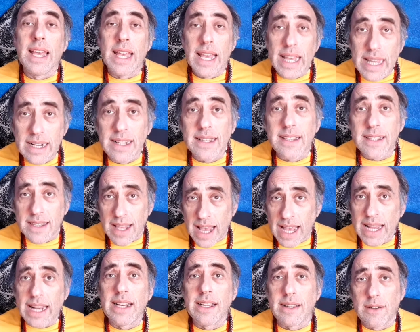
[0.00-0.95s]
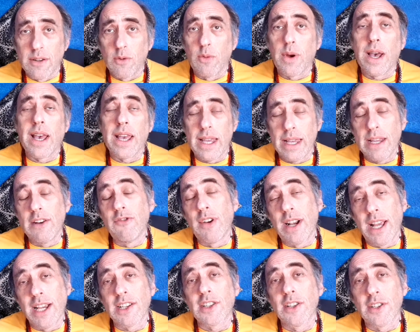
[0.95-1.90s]
in a cyclical way in
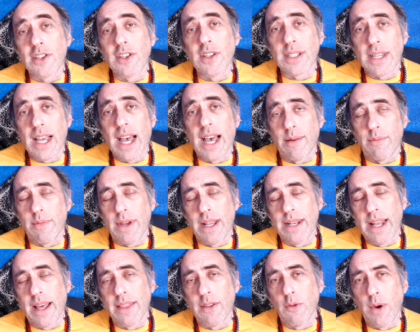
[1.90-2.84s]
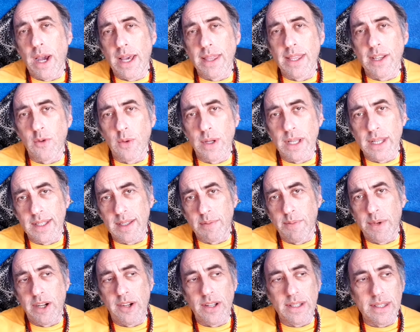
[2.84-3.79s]
relation to time, another way that we
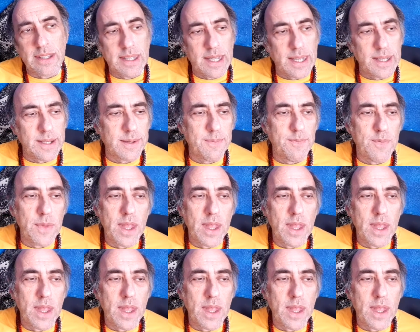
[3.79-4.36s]
experience things.